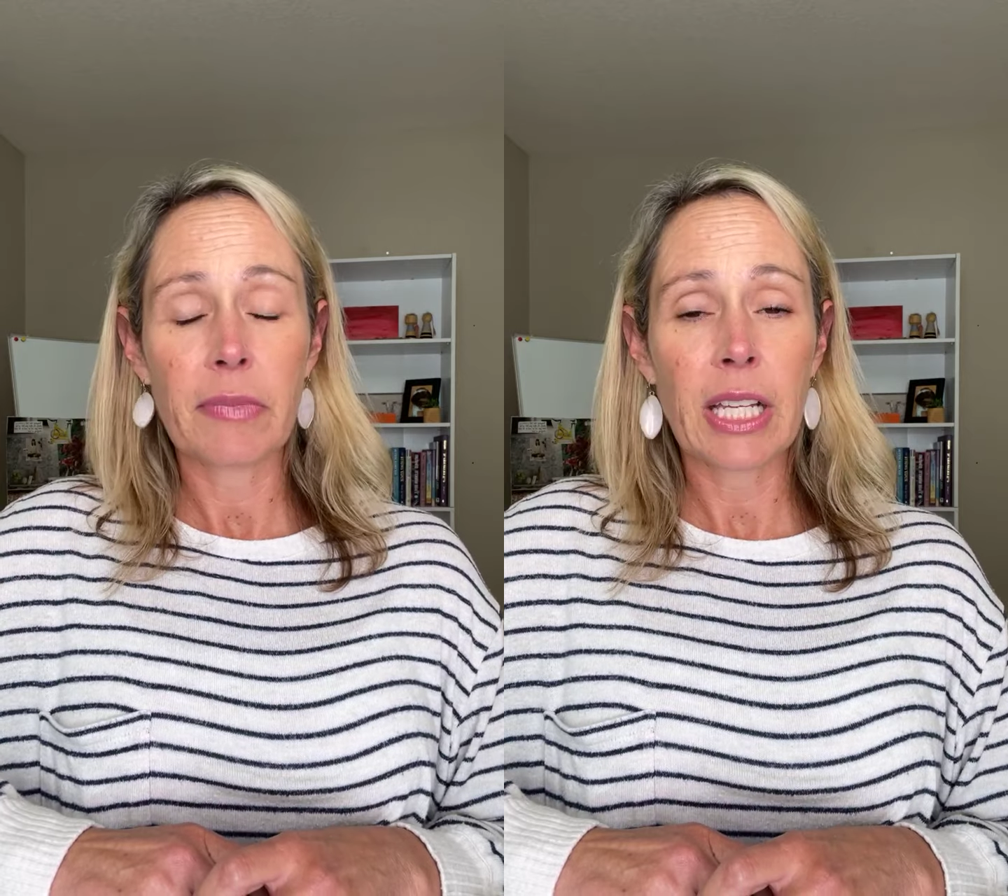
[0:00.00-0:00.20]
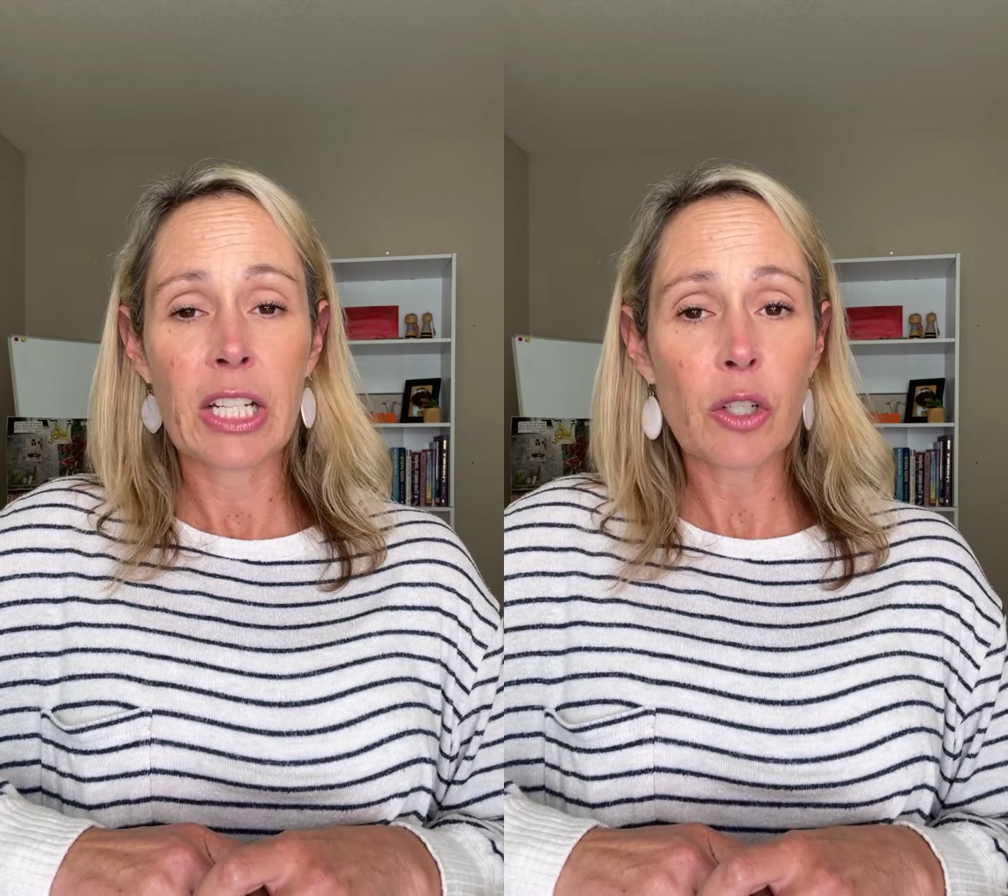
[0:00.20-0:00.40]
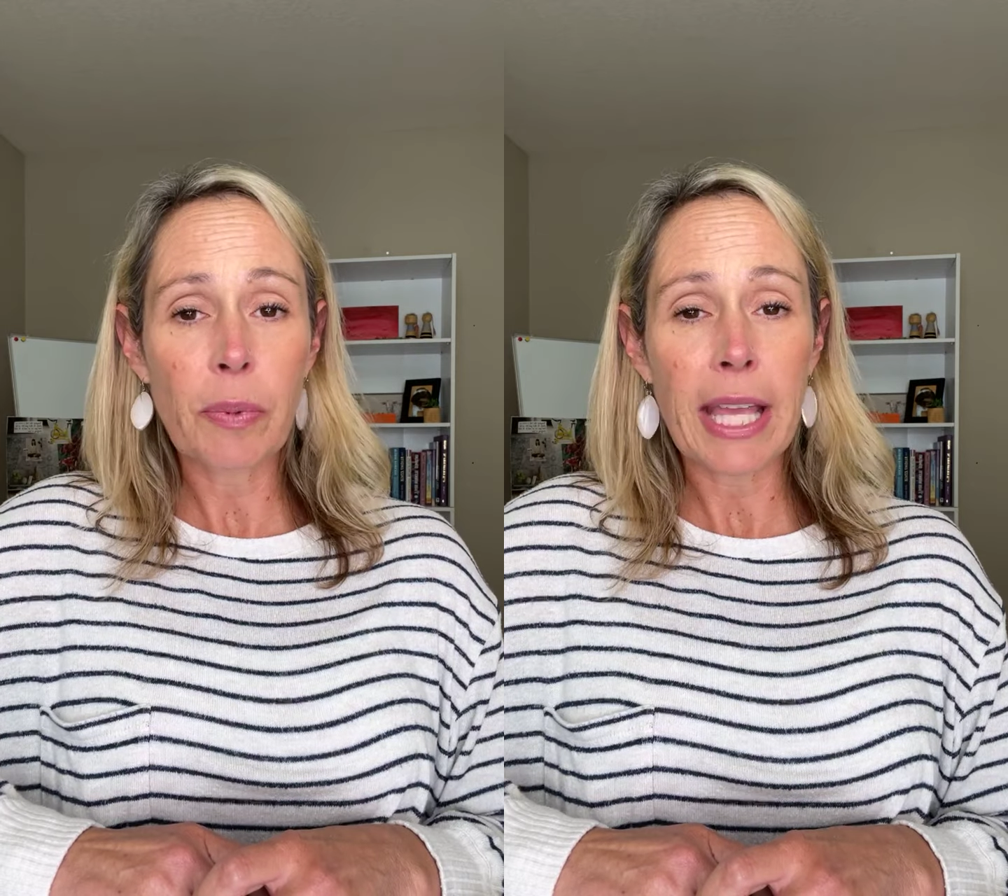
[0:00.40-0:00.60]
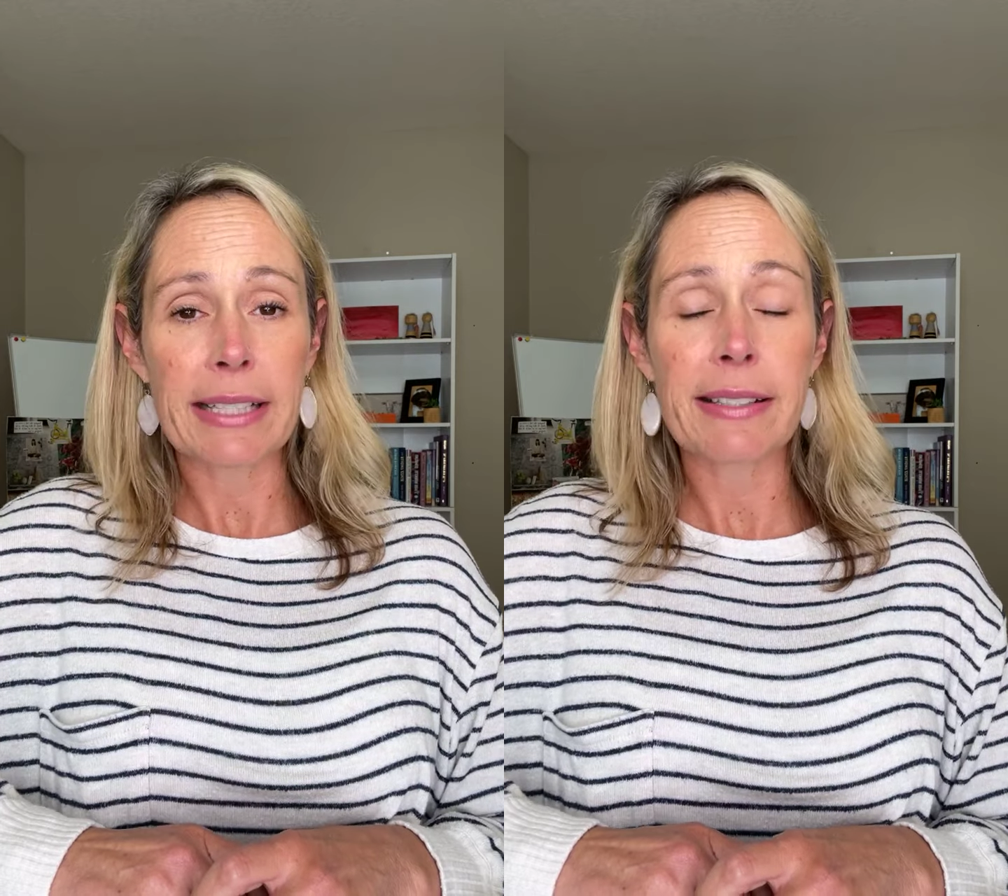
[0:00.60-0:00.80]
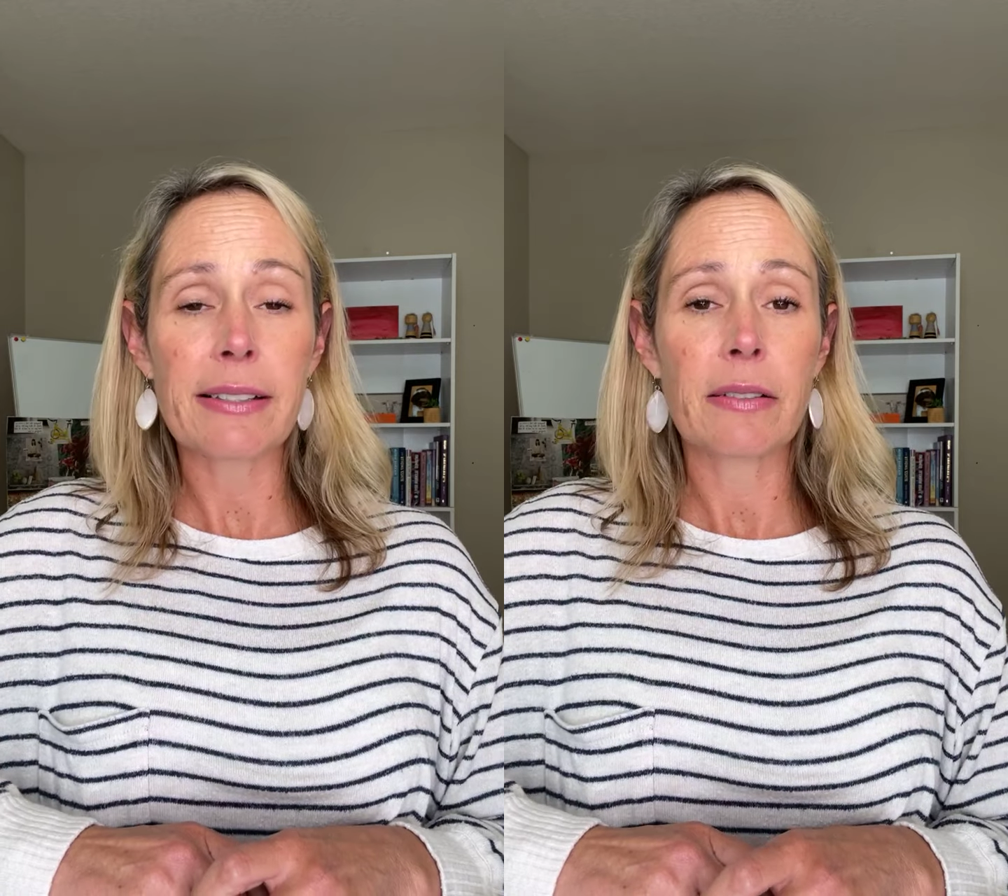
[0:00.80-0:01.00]
in your
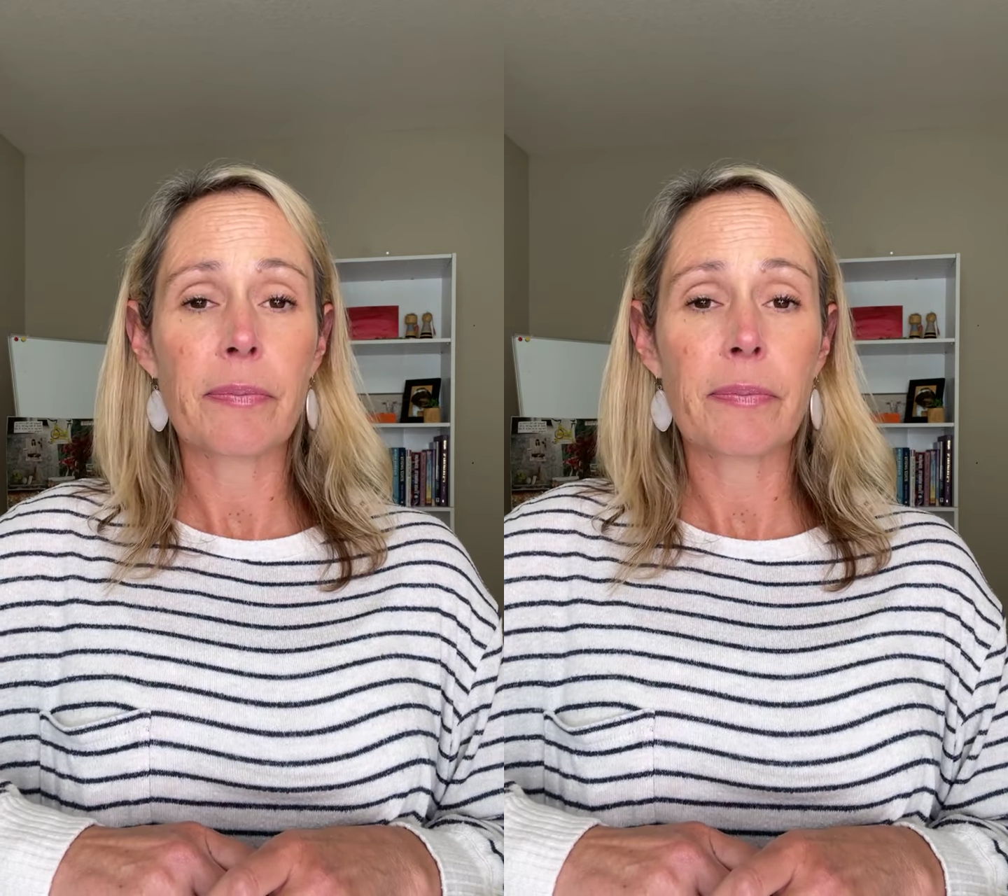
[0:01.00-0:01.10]
place?